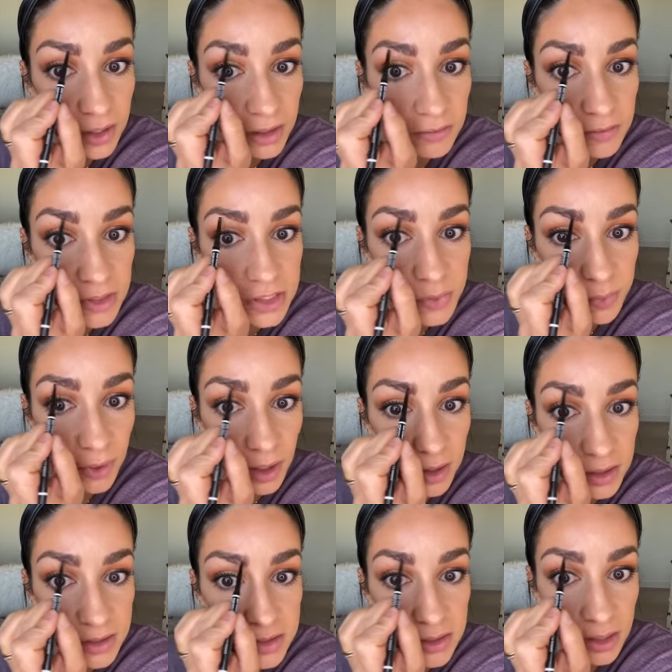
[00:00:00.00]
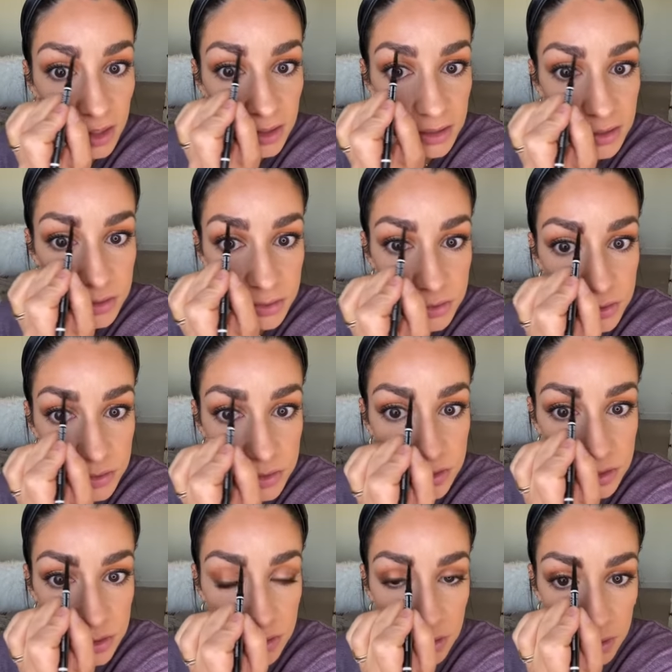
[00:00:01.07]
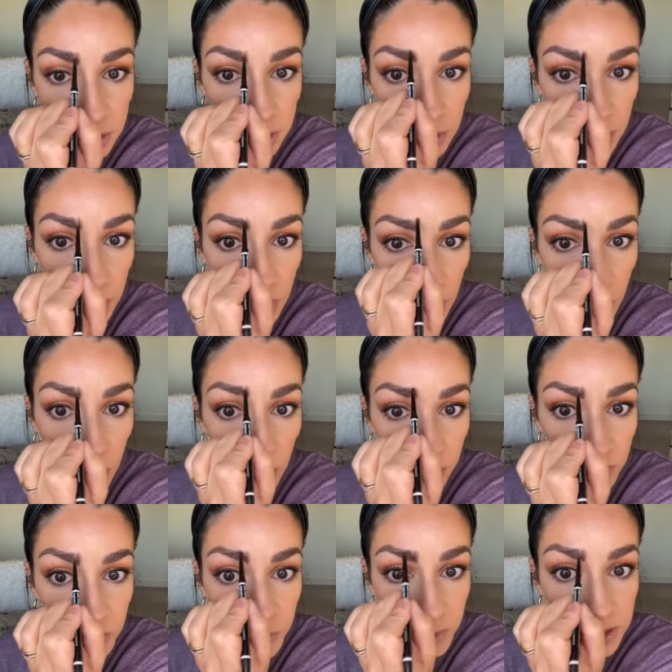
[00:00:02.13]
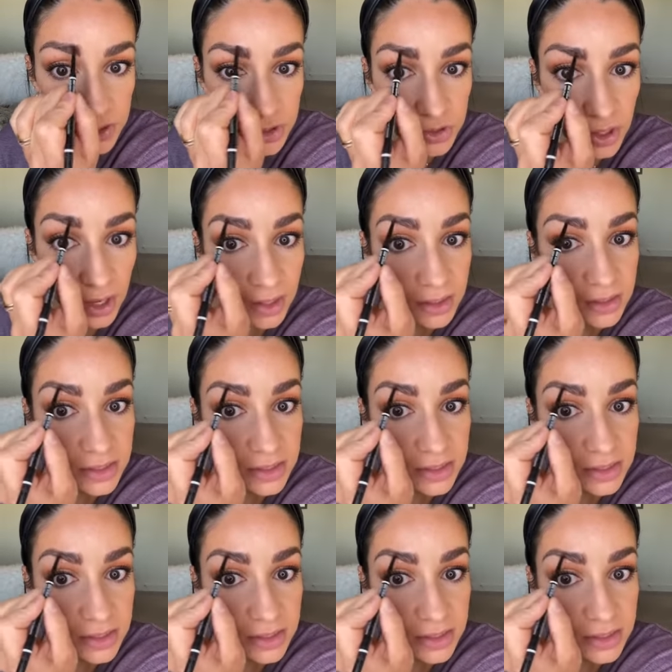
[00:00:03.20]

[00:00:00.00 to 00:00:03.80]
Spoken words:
So if you want to know about any of these products that I used,